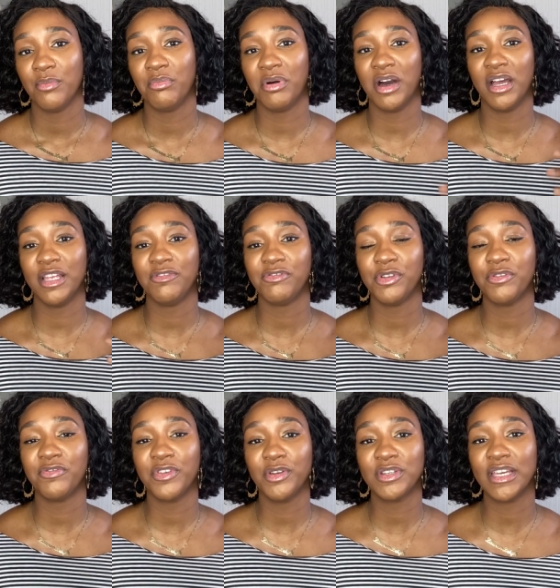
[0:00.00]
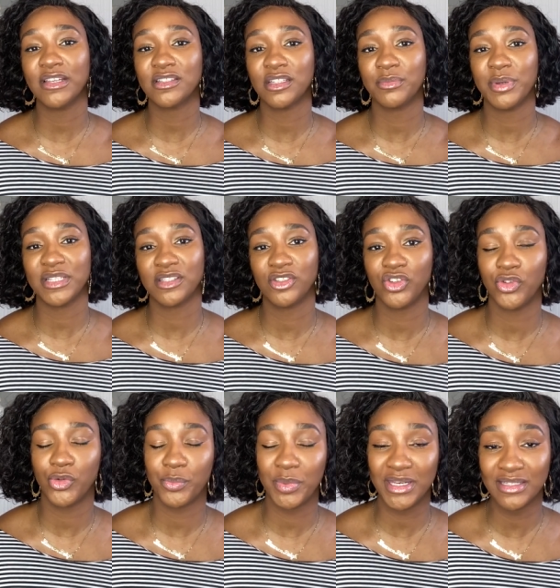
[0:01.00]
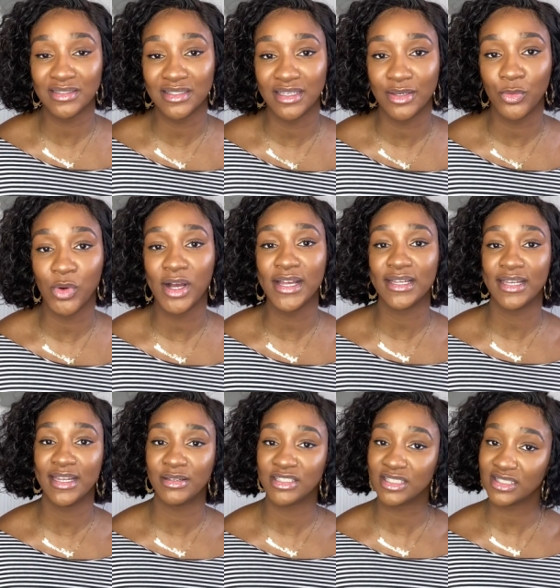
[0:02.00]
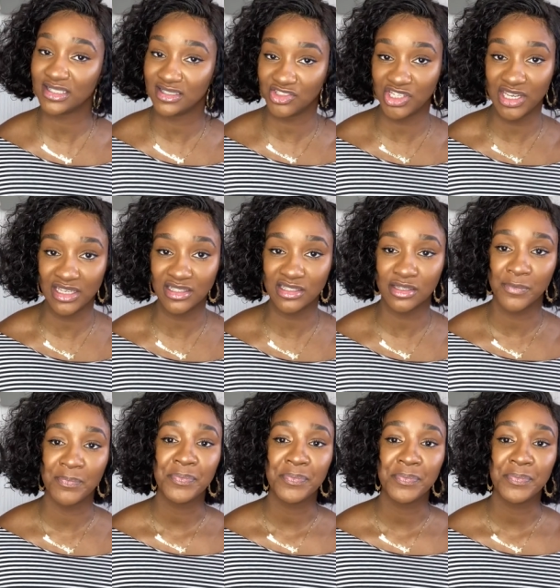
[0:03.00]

But if you filled it out to the best of your ability, what I can suggest